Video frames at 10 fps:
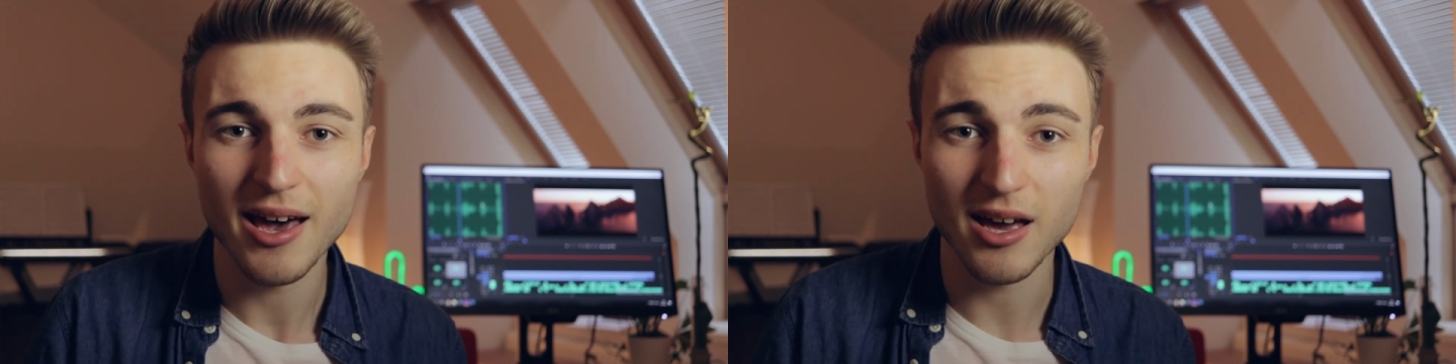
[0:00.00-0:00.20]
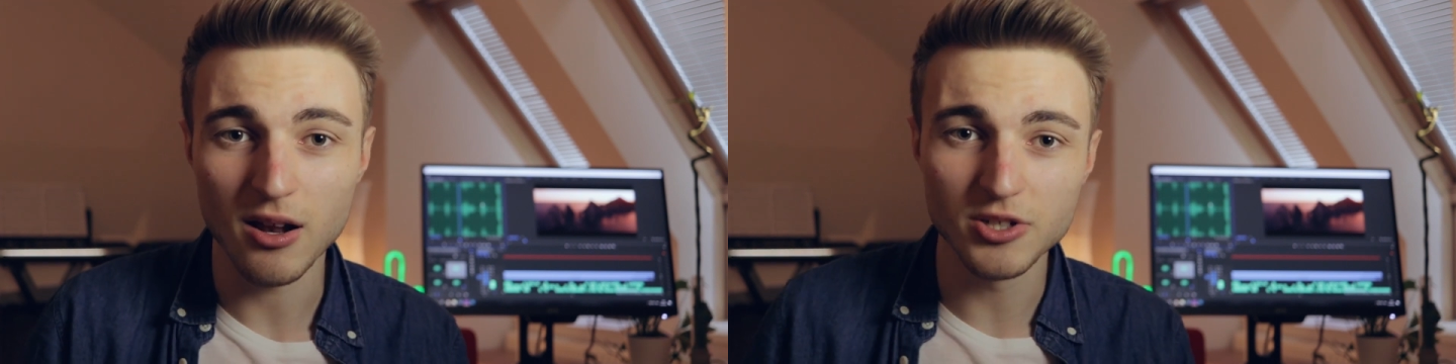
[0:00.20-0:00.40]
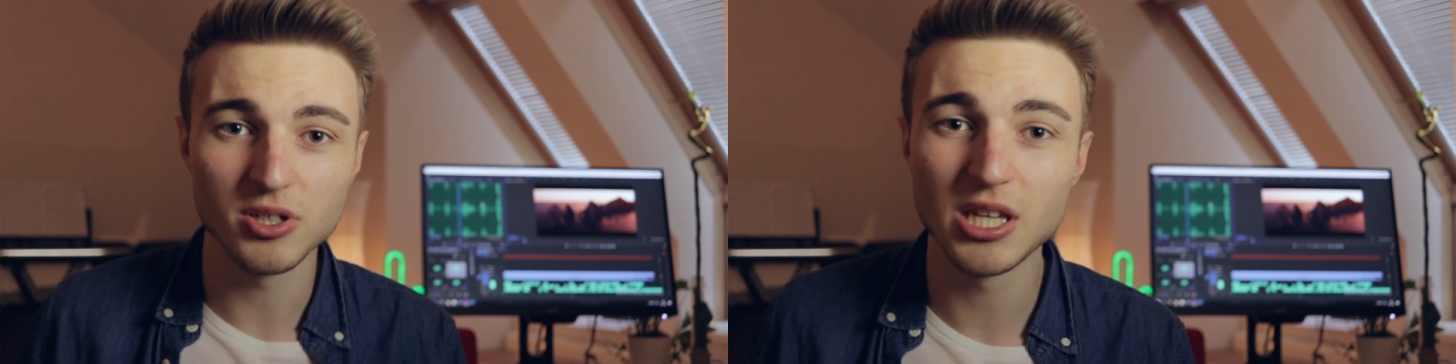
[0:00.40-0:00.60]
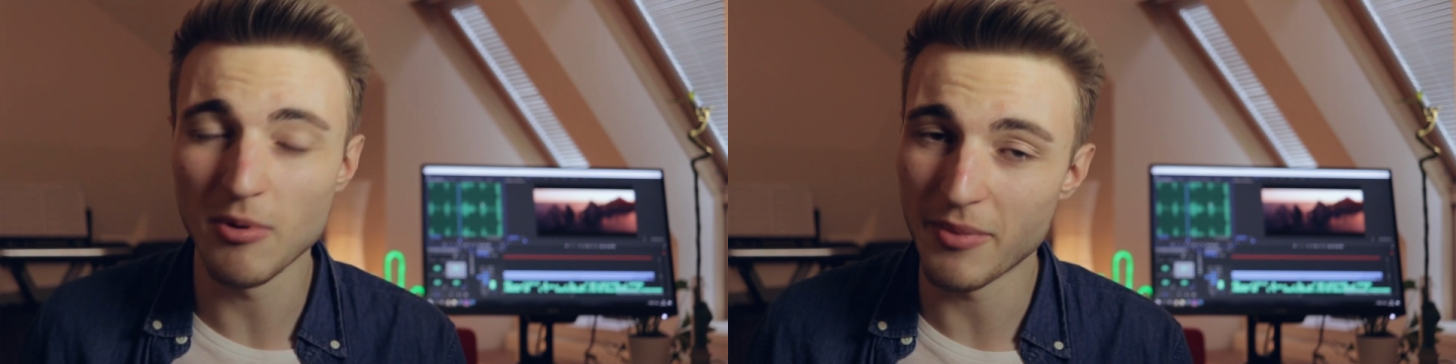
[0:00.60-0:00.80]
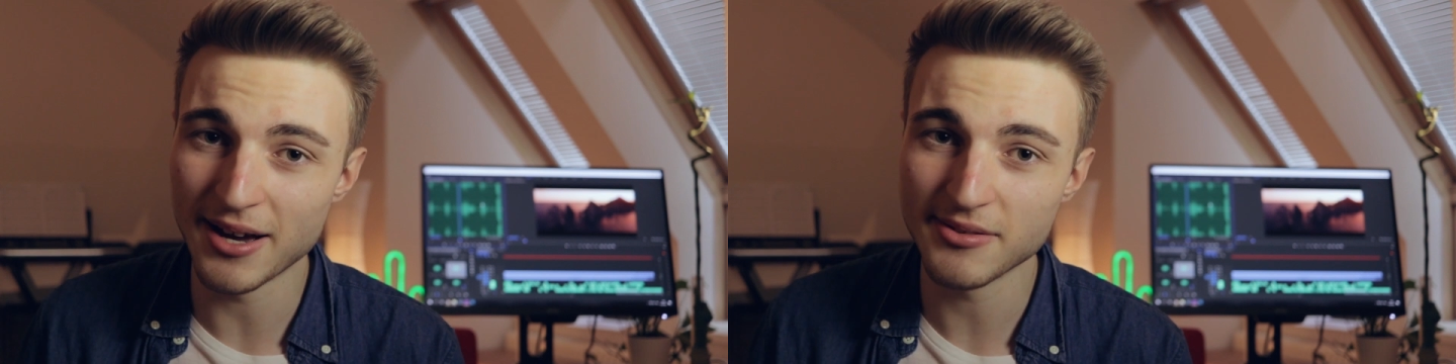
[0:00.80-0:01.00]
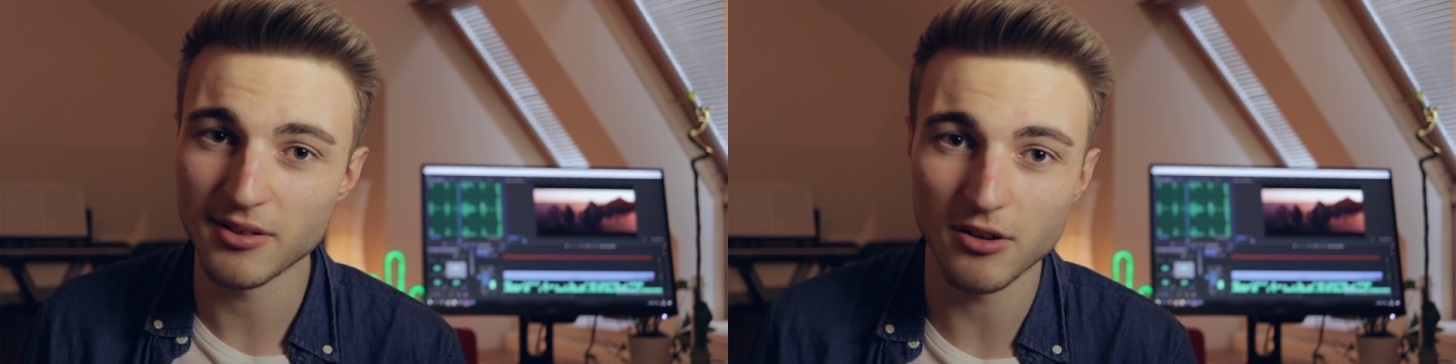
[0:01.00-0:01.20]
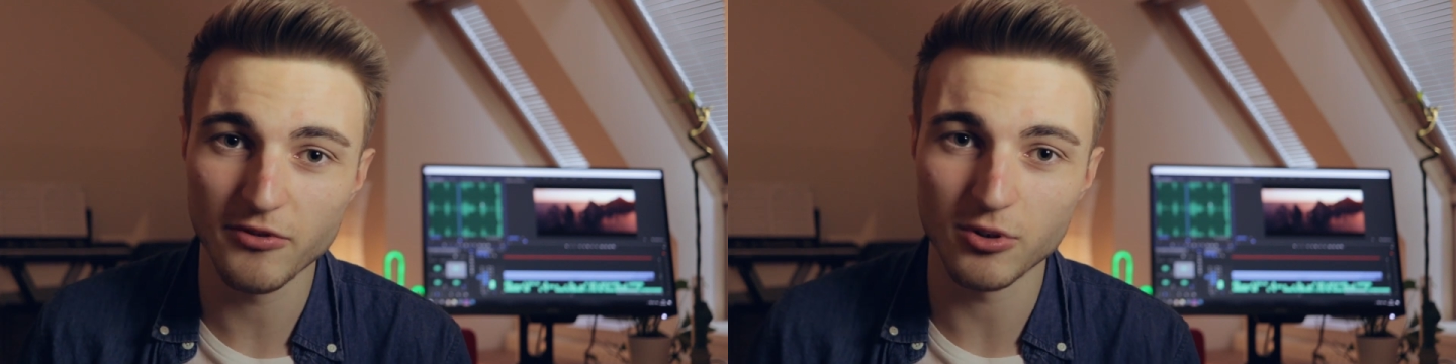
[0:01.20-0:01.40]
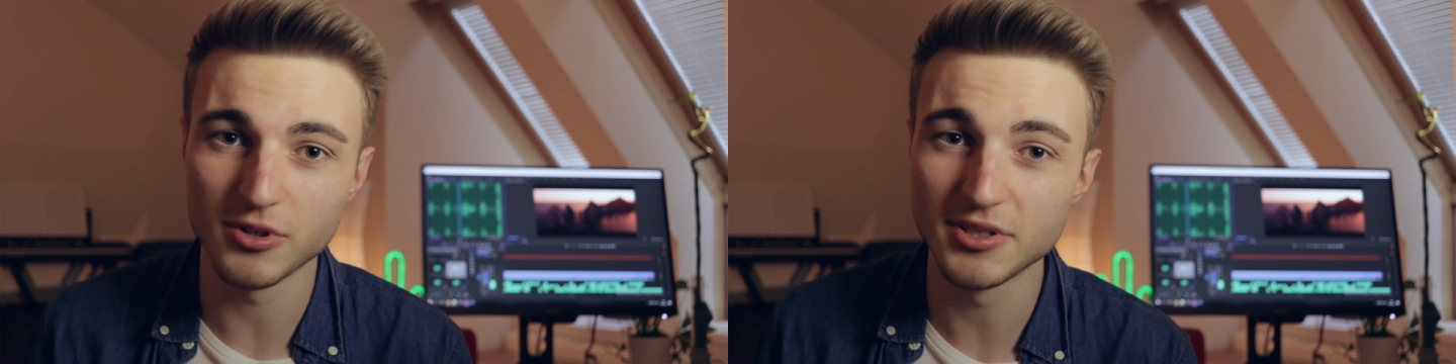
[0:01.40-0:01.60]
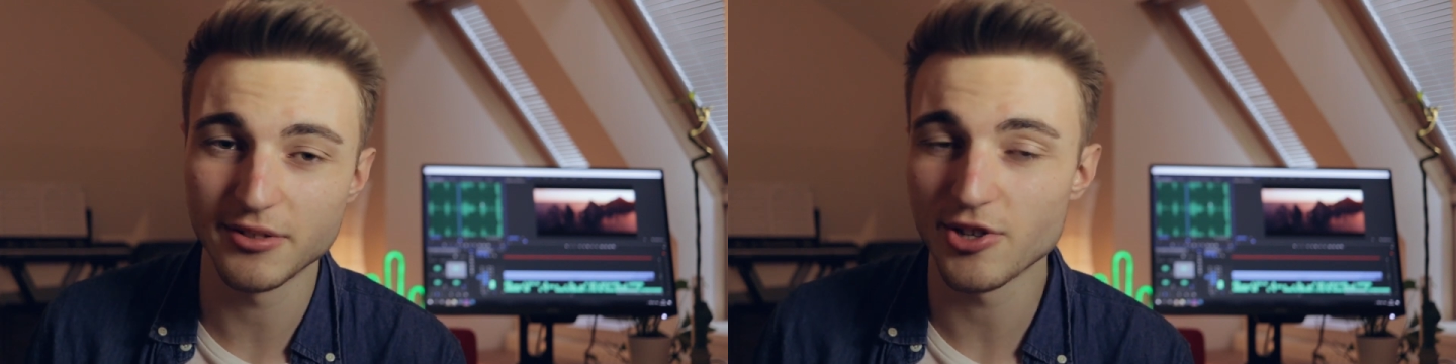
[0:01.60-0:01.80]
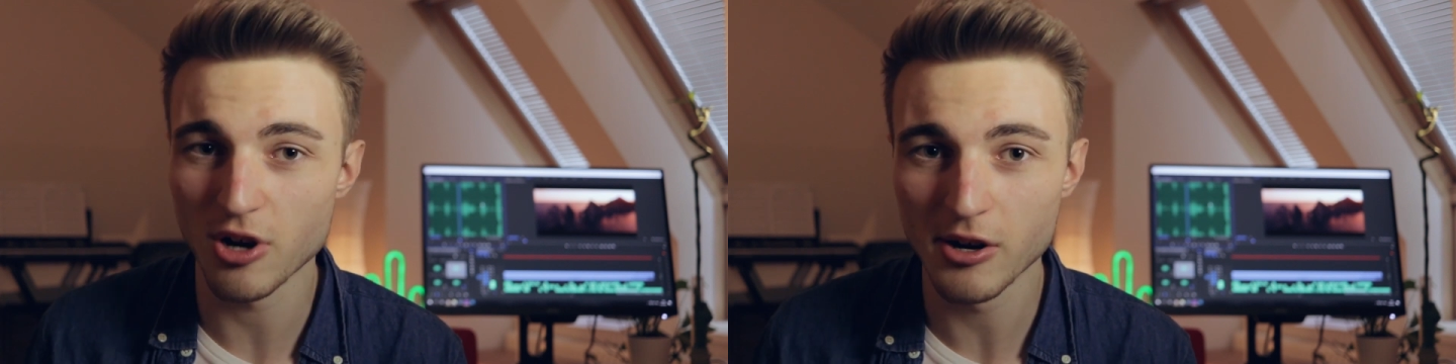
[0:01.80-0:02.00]
And also keep in mind that of course
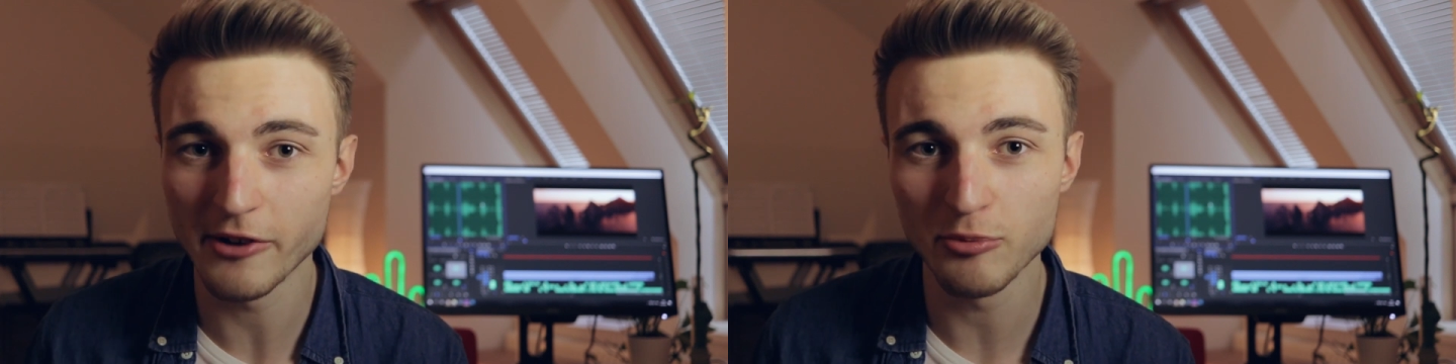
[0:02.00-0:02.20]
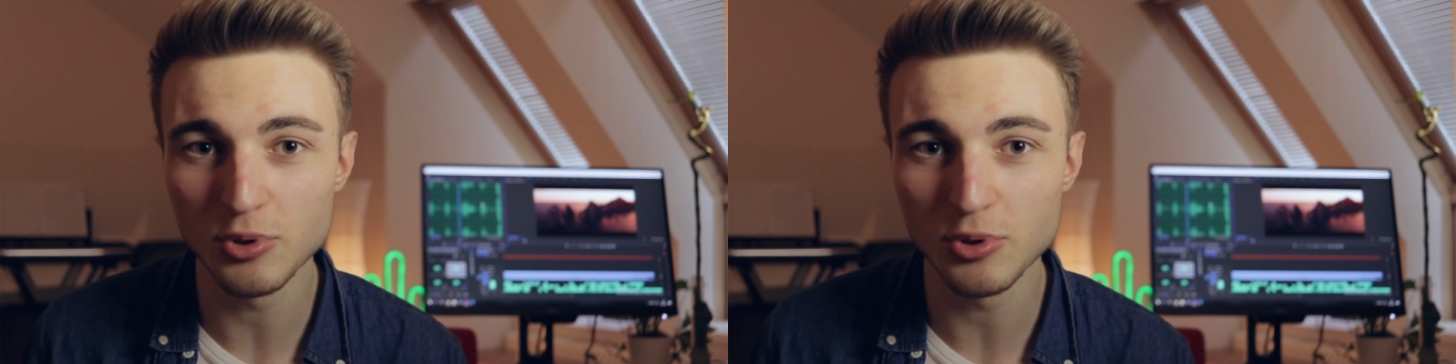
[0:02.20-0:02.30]
the genre of